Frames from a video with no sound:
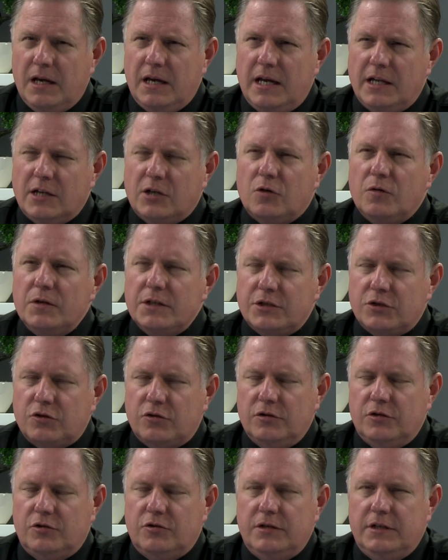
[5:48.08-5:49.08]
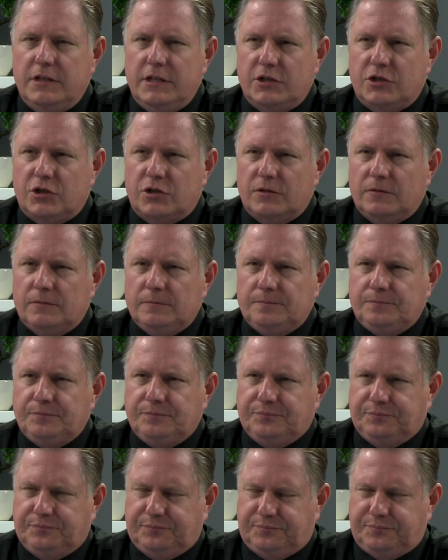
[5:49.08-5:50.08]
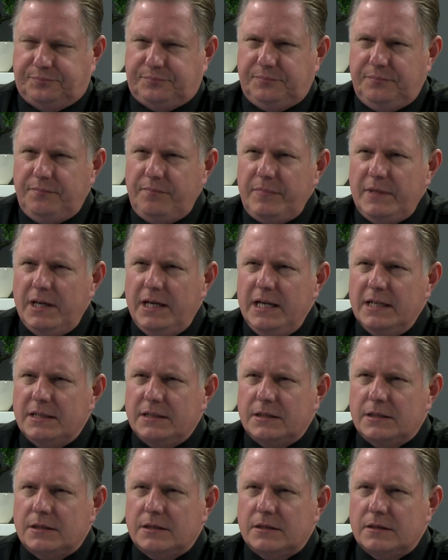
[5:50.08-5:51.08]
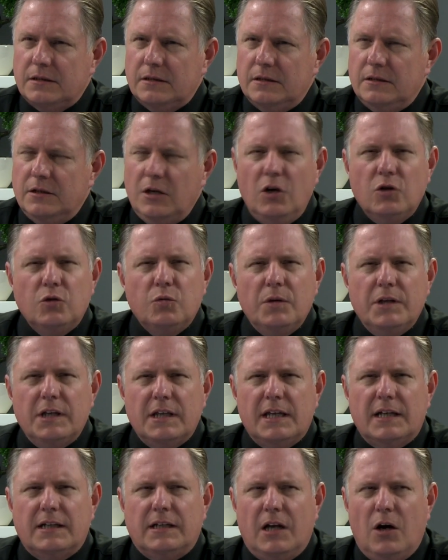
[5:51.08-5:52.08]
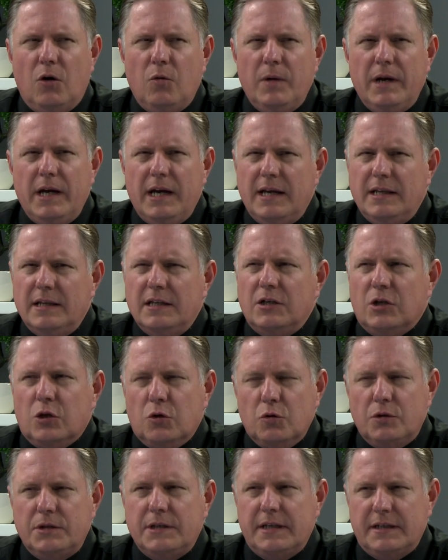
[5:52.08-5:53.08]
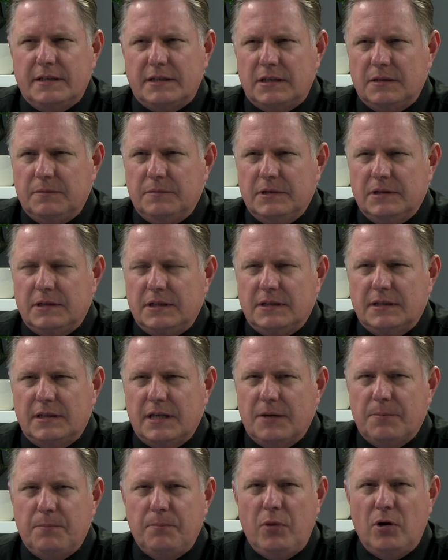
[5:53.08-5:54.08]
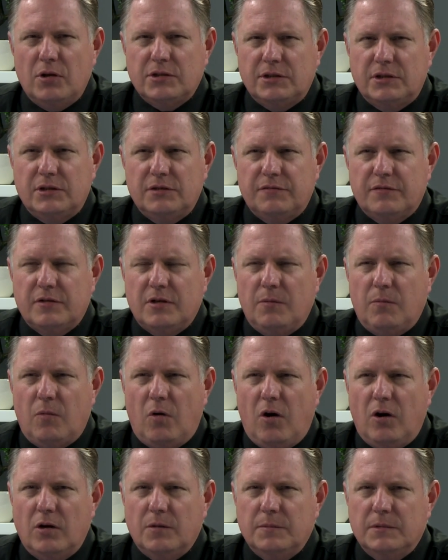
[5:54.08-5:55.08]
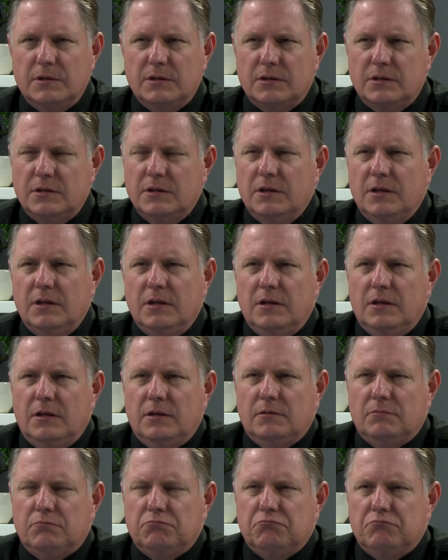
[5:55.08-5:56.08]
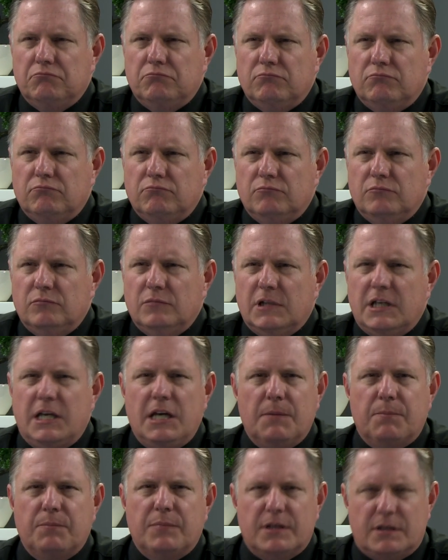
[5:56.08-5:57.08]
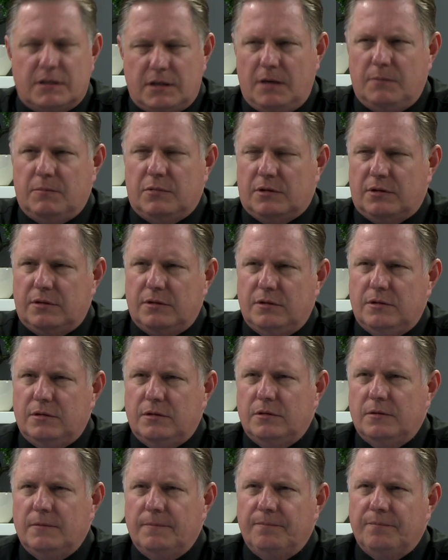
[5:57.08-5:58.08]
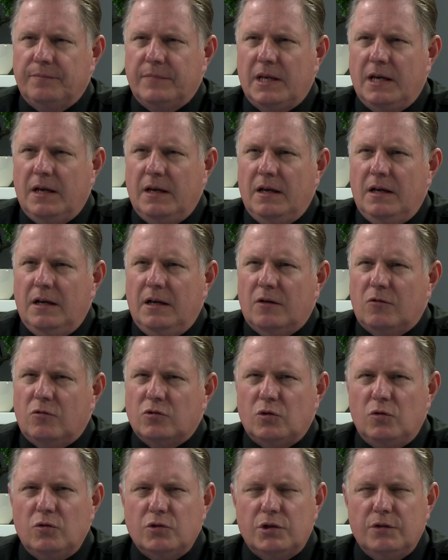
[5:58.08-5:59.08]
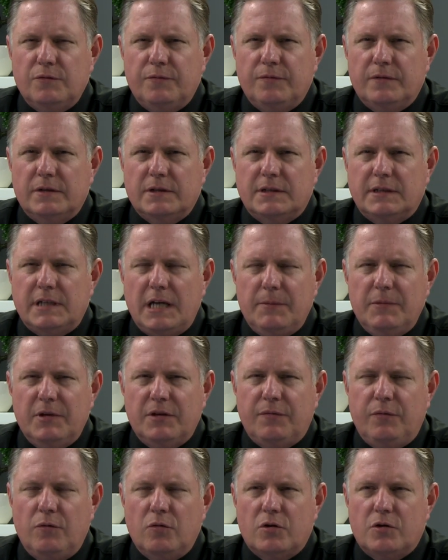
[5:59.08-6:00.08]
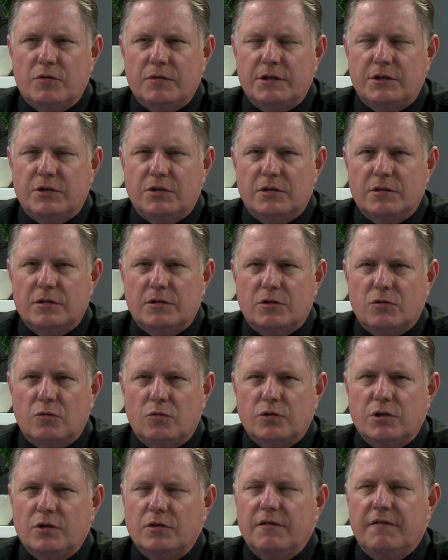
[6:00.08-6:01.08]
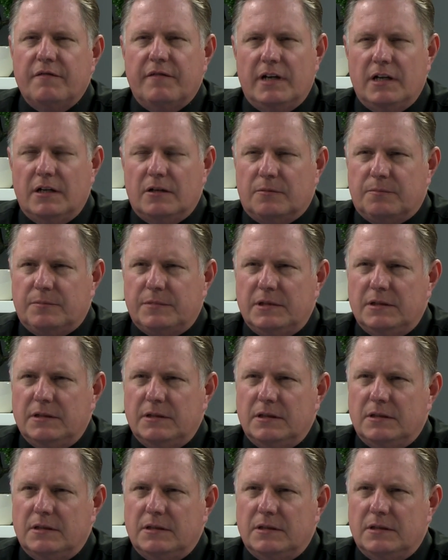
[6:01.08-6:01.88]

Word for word: In Christian tradition, it's noteworthy that nowhere in the New Testament is there a positive commandment keep the Sabbath. Because also Sabbath for Christians also developed.